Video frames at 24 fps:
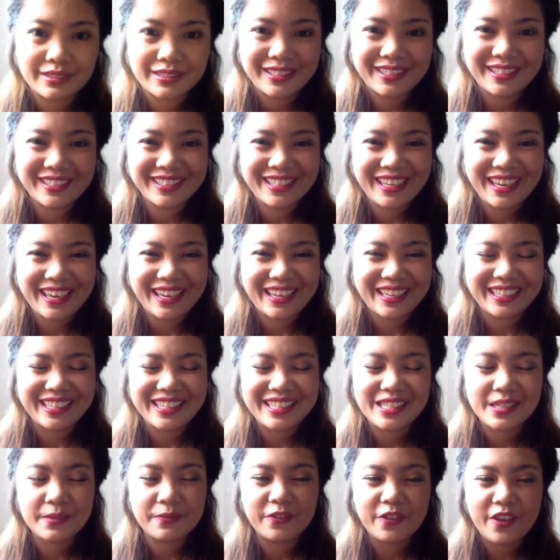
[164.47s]
Okay,
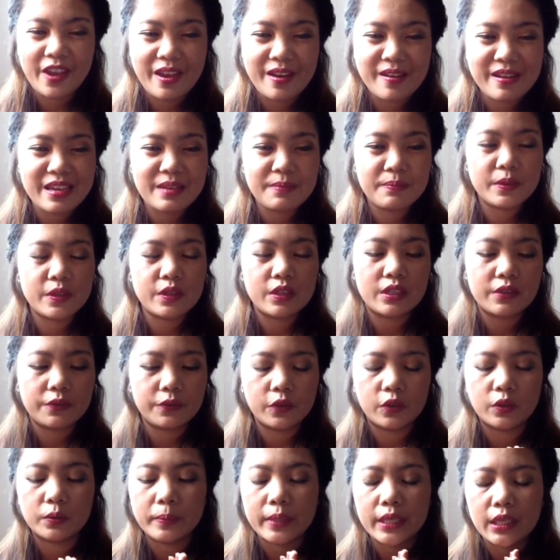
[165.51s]
that's very
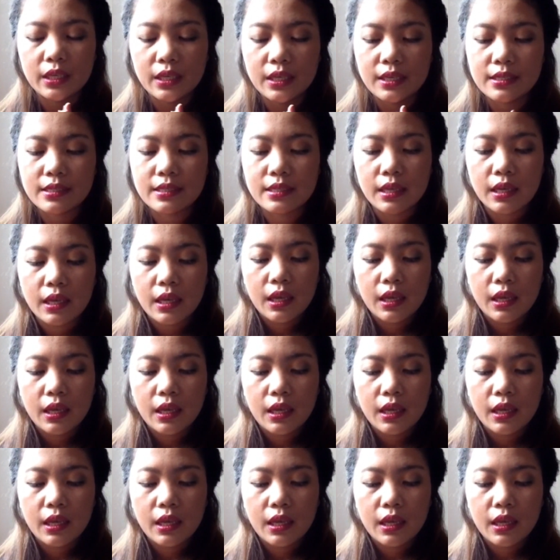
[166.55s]
beautiful because,